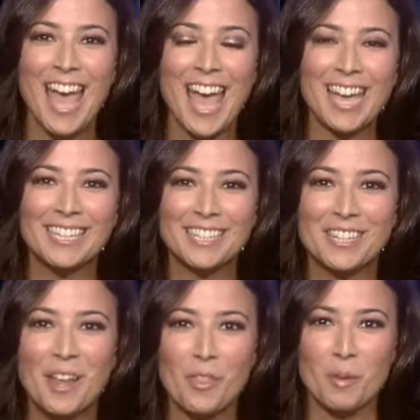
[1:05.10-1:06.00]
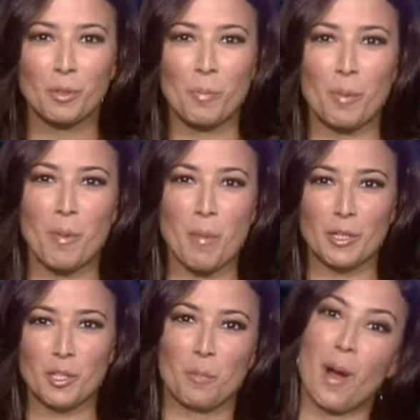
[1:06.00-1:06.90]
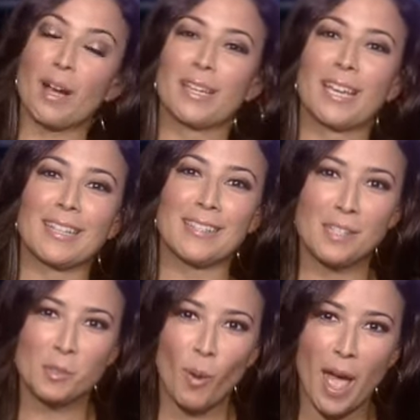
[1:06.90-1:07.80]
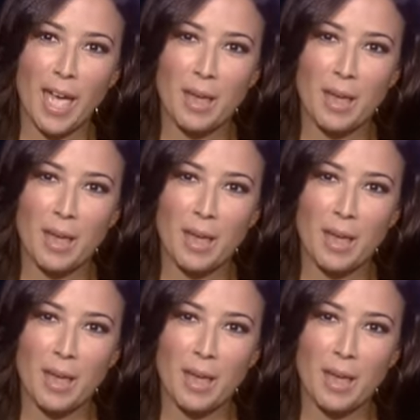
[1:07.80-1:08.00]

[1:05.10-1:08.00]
And in another blooper moment, Chewbacca gets in his way,